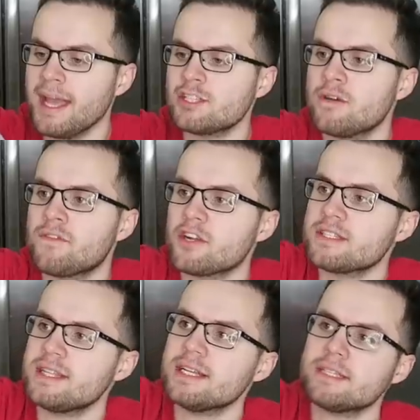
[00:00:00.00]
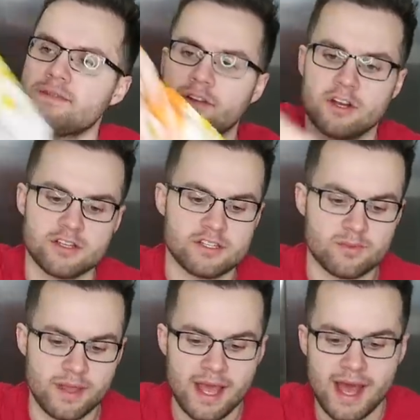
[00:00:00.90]
okay, so first things
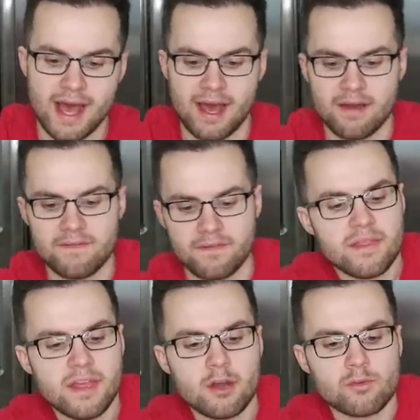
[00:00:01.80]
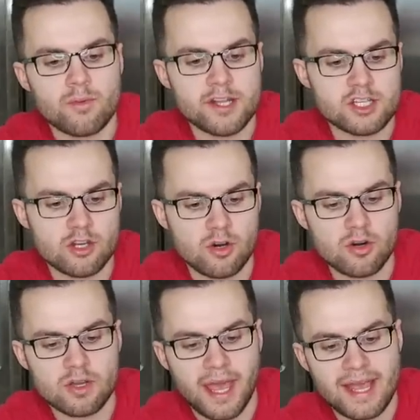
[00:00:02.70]
first, we have the
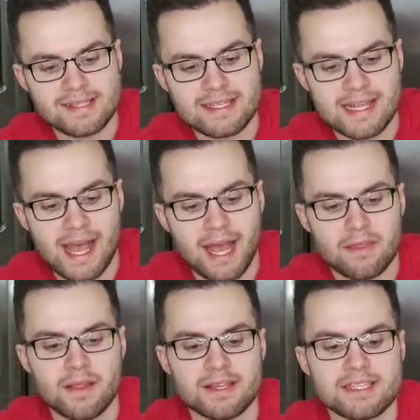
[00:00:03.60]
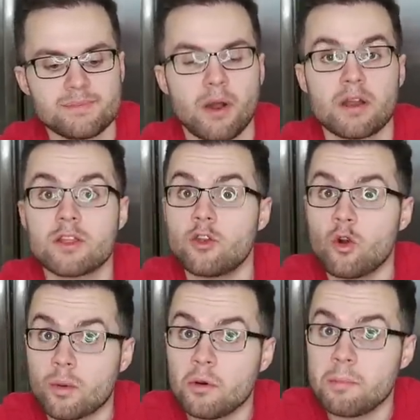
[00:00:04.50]
original quesadilla. I think this is part of the
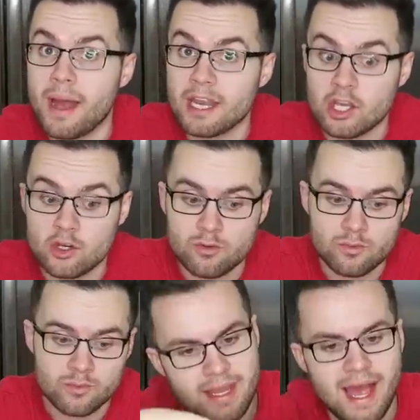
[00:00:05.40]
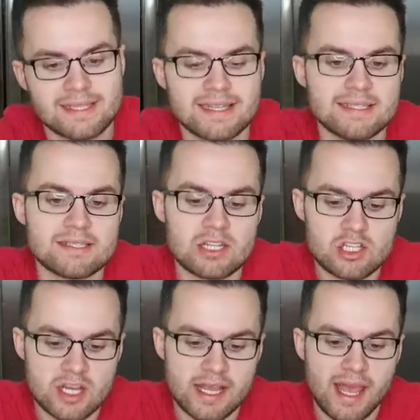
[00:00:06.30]
normal menu. Yes, this is the
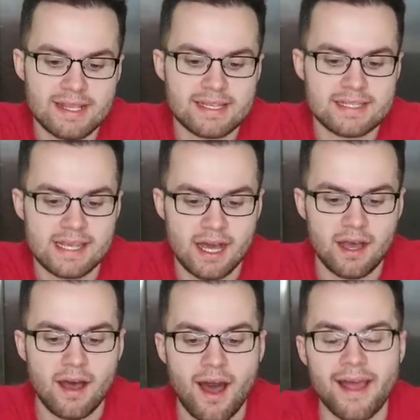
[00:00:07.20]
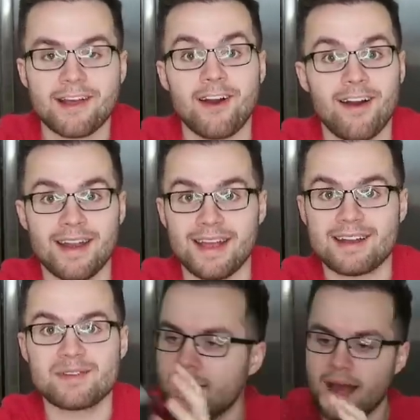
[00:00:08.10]
chicken quesadilla,
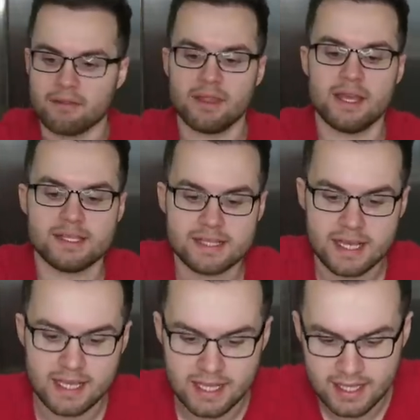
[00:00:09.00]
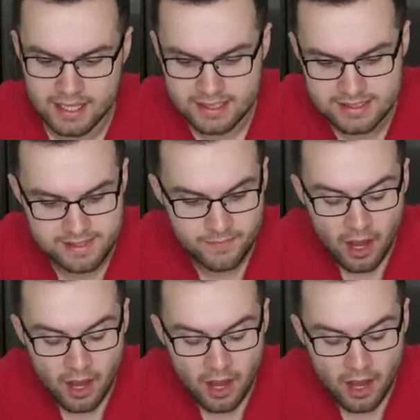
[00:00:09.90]
iconic. Now this is,